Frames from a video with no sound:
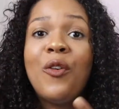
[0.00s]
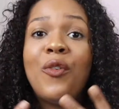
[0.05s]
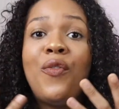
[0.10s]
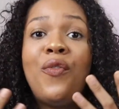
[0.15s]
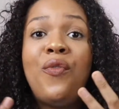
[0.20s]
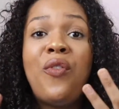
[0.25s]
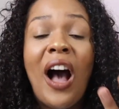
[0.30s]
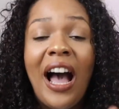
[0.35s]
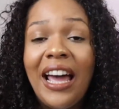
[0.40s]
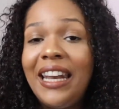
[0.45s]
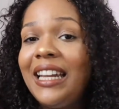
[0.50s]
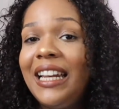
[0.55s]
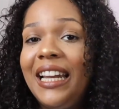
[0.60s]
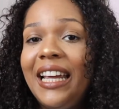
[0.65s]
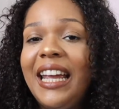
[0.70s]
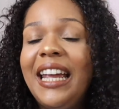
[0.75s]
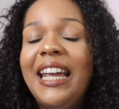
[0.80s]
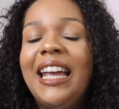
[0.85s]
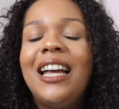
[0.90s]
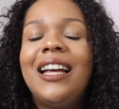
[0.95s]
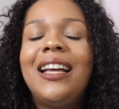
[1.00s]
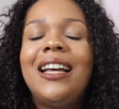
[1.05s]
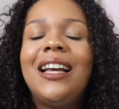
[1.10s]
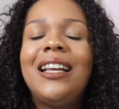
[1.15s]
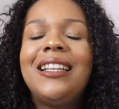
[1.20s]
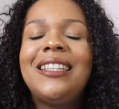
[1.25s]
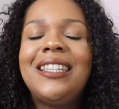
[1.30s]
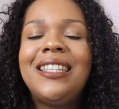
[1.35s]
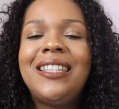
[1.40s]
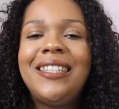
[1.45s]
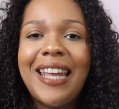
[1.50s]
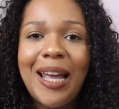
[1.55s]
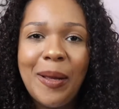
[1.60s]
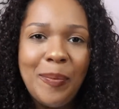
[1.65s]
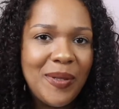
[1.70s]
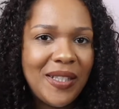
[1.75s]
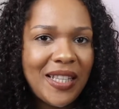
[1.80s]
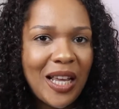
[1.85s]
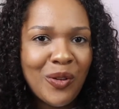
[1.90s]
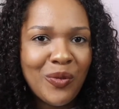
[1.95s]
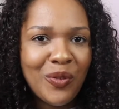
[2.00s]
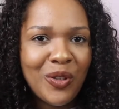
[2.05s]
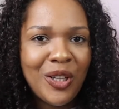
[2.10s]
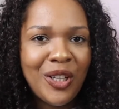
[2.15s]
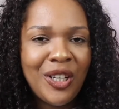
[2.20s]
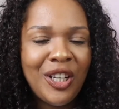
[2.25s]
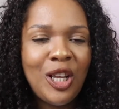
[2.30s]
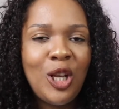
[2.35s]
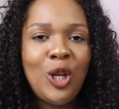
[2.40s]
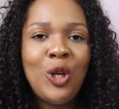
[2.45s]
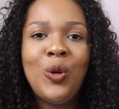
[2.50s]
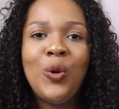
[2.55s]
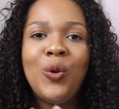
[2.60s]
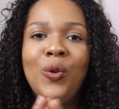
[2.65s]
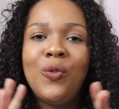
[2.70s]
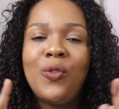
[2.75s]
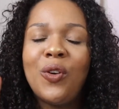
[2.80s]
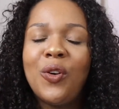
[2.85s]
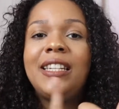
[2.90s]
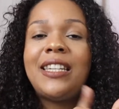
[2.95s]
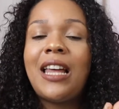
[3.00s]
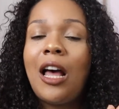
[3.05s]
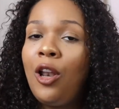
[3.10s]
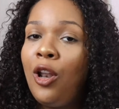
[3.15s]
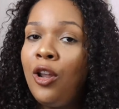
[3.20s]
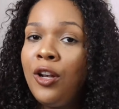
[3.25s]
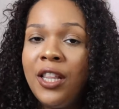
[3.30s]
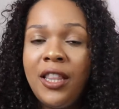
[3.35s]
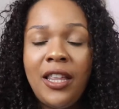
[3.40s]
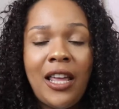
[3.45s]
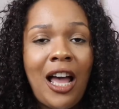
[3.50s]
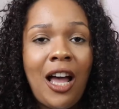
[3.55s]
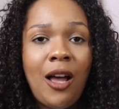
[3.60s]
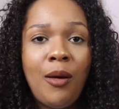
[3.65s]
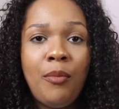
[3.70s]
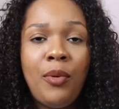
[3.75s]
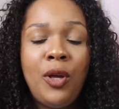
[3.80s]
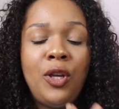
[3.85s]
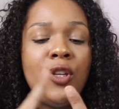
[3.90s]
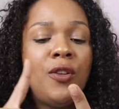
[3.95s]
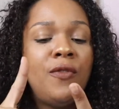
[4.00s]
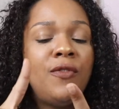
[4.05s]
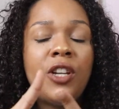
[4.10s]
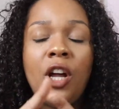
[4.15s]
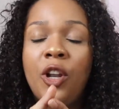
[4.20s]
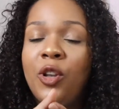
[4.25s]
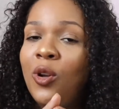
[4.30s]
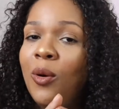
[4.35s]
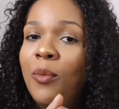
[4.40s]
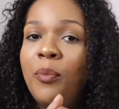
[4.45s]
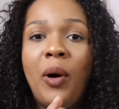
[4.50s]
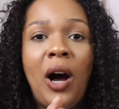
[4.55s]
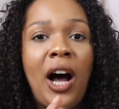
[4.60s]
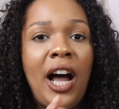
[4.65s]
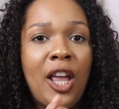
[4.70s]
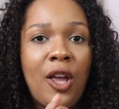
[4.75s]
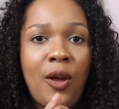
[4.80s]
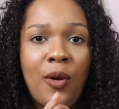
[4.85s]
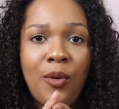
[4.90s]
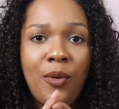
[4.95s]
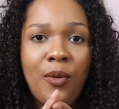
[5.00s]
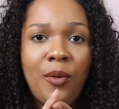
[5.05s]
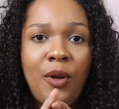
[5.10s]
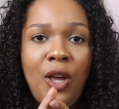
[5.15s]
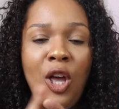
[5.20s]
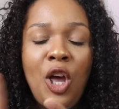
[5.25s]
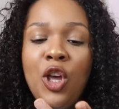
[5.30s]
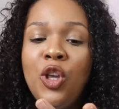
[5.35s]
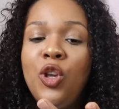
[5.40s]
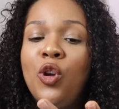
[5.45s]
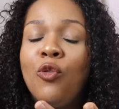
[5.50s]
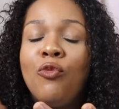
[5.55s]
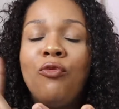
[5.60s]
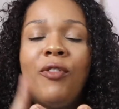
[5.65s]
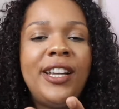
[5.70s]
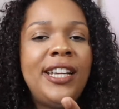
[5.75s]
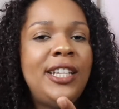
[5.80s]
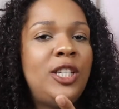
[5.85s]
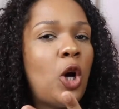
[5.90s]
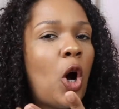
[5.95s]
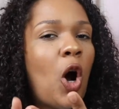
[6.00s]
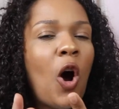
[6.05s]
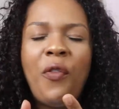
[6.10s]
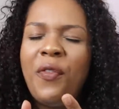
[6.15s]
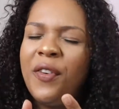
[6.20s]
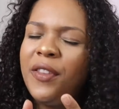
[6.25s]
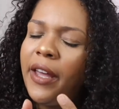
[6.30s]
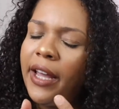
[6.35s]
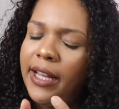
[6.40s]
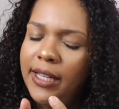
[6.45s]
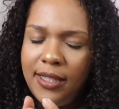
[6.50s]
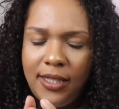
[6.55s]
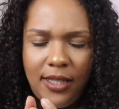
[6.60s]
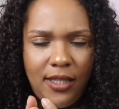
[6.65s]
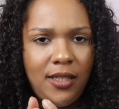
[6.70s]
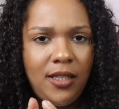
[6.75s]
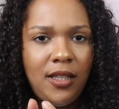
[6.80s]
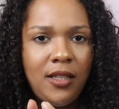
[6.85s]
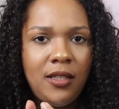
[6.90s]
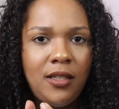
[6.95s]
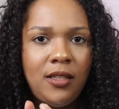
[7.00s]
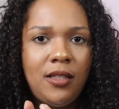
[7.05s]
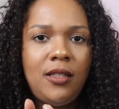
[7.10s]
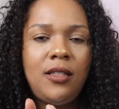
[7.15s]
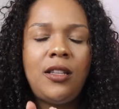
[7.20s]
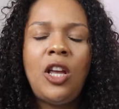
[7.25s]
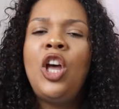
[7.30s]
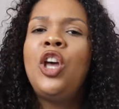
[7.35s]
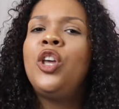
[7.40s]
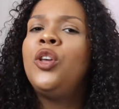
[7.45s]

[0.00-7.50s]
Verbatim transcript: Finally, step seven, you've downloaded the app, you've done your bio, you're ready to offer that assistance.